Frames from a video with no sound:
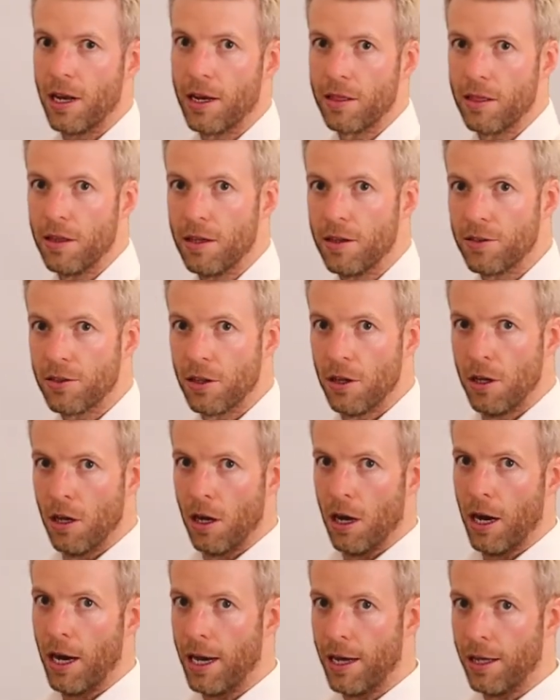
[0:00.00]
like this,
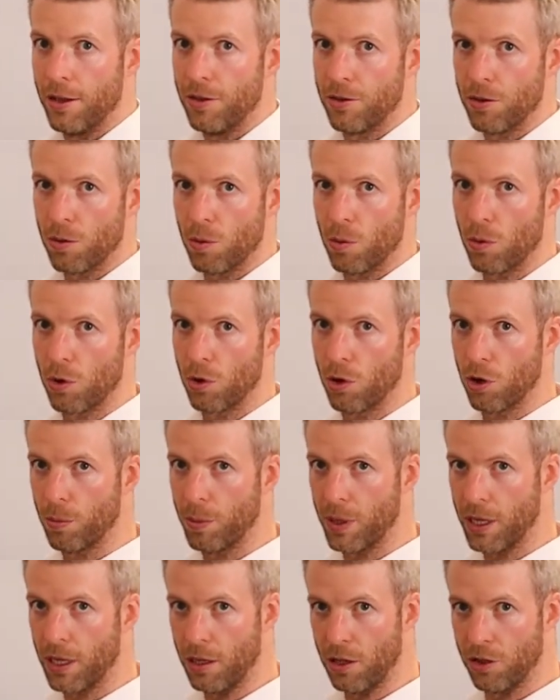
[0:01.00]
and we're going to
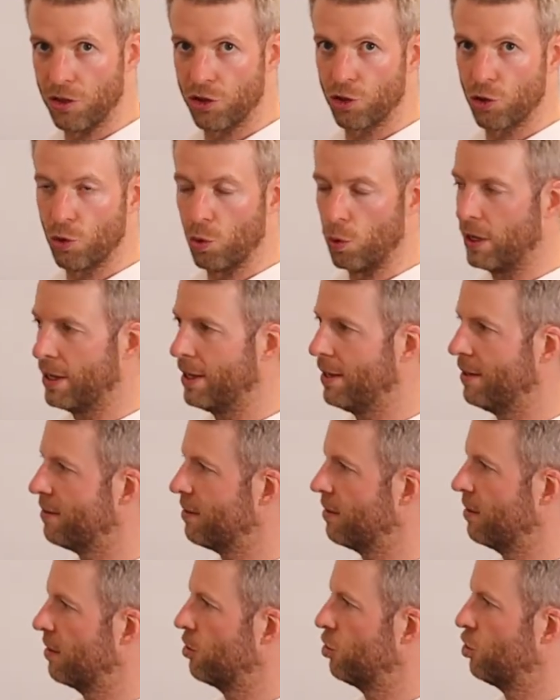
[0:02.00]
be
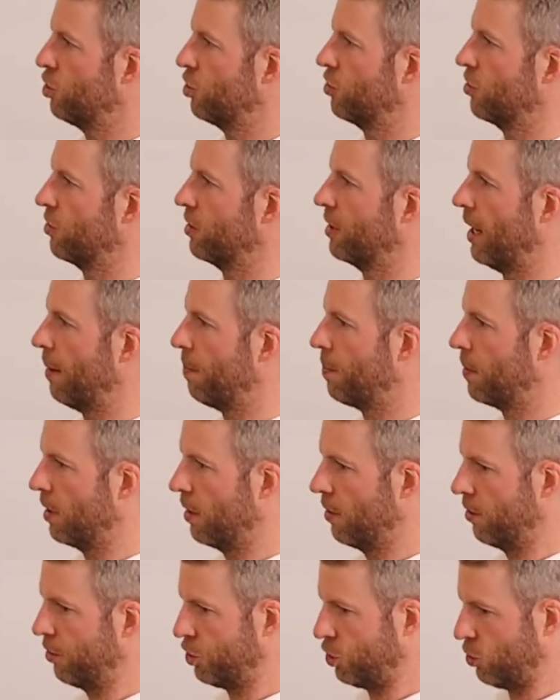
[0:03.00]
squeezing the
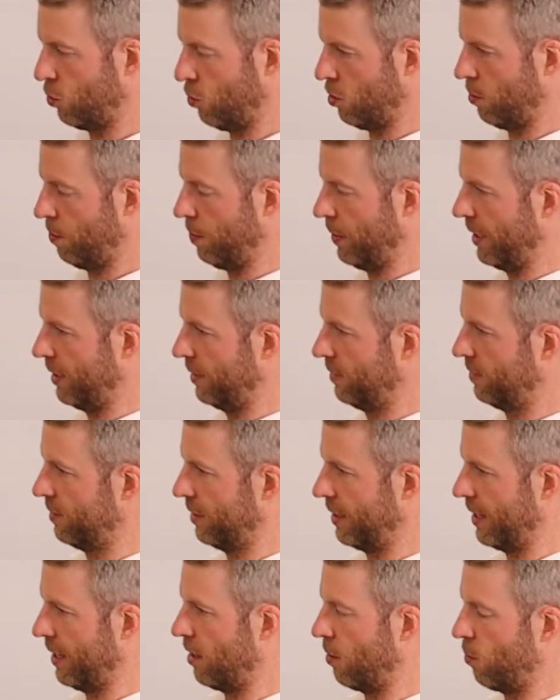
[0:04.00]
scapula, the shoulder blades
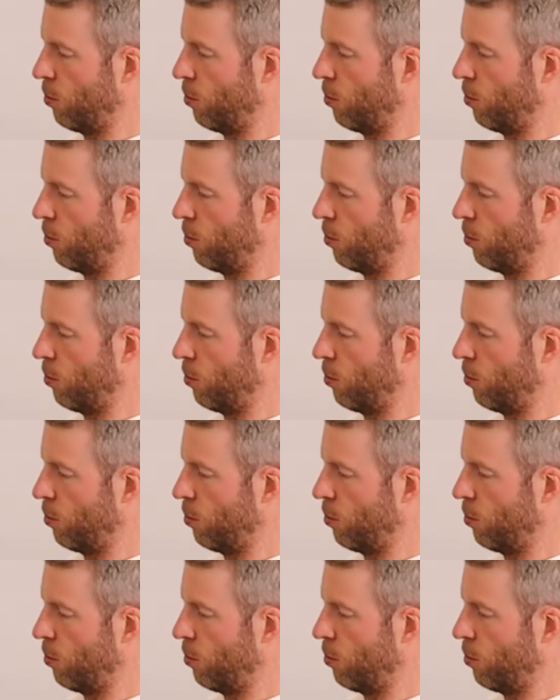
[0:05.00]
together.